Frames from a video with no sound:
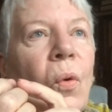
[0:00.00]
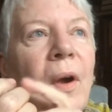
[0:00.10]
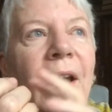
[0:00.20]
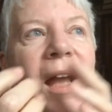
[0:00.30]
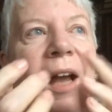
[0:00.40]

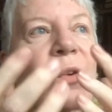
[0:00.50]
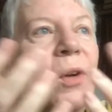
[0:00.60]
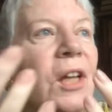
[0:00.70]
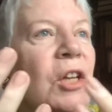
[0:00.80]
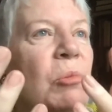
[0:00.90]
how
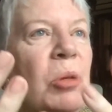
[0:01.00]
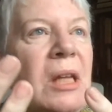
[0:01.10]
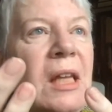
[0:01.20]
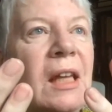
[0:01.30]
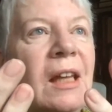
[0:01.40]
can it
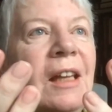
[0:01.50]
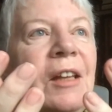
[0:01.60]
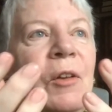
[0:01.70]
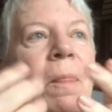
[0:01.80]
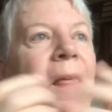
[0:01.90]
be
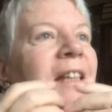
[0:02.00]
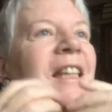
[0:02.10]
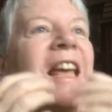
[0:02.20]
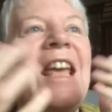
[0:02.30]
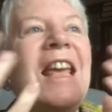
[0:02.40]
that
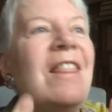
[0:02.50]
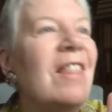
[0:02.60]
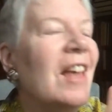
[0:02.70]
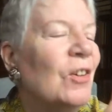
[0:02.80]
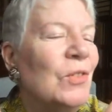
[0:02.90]

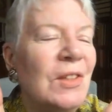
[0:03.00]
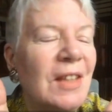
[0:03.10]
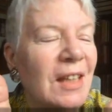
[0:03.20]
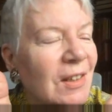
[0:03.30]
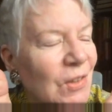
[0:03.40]
10,000
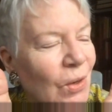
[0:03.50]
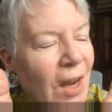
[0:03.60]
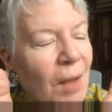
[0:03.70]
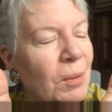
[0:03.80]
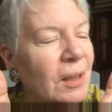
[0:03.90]
things are
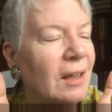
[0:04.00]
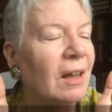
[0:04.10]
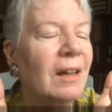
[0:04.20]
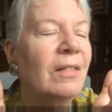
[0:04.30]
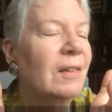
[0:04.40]
happening
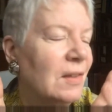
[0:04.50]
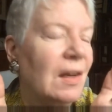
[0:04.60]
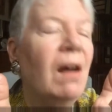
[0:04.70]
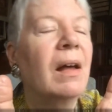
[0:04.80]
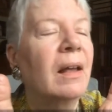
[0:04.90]
on the
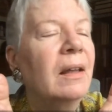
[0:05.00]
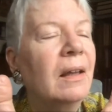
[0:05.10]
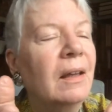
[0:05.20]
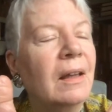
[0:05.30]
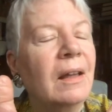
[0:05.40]
sky
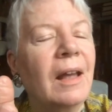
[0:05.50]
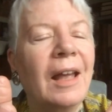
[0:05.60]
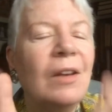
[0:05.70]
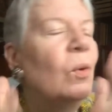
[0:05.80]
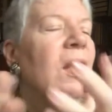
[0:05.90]

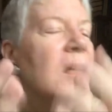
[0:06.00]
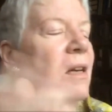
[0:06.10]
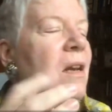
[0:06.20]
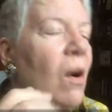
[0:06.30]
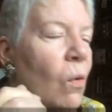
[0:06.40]
and we
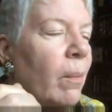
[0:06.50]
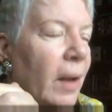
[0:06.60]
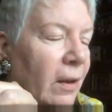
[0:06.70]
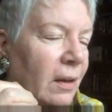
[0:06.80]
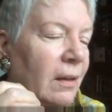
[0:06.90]
didn't know
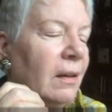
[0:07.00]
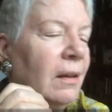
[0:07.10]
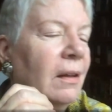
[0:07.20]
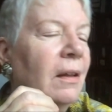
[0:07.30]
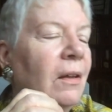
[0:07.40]
about it?
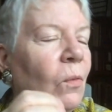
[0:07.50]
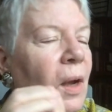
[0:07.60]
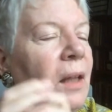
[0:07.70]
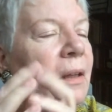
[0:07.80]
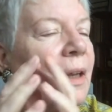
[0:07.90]

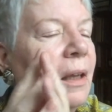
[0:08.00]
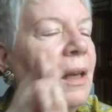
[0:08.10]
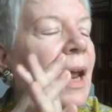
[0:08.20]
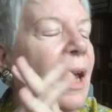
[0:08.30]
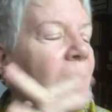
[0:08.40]
Well, it can
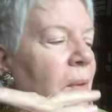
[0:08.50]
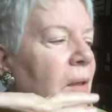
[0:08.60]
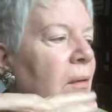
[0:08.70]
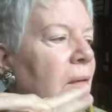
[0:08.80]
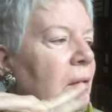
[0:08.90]

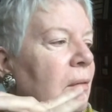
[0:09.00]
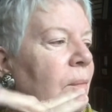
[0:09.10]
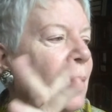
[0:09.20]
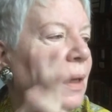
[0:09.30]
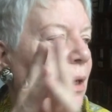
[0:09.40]
happen
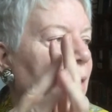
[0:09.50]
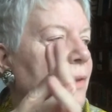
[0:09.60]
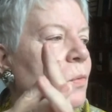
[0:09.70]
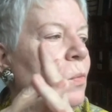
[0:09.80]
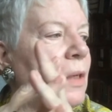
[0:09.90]

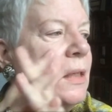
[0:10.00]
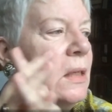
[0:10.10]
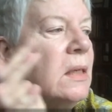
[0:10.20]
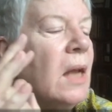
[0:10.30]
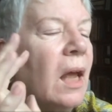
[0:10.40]
because we
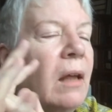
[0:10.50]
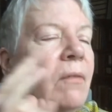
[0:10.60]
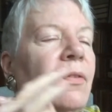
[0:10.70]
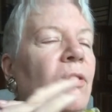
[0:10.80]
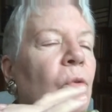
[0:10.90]
didn't have
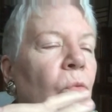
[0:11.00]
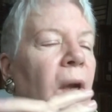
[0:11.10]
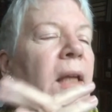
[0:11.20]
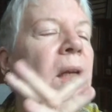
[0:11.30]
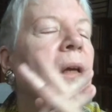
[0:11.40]
the
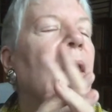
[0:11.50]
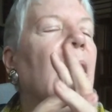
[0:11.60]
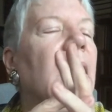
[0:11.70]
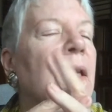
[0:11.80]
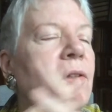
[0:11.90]
right
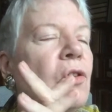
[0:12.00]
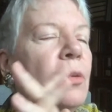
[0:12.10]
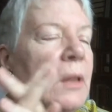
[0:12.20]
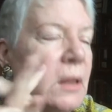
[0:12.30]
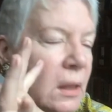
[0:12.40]

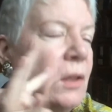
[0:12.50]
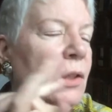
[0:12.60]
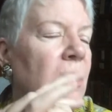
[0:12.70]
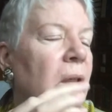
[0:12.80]
instrumentation.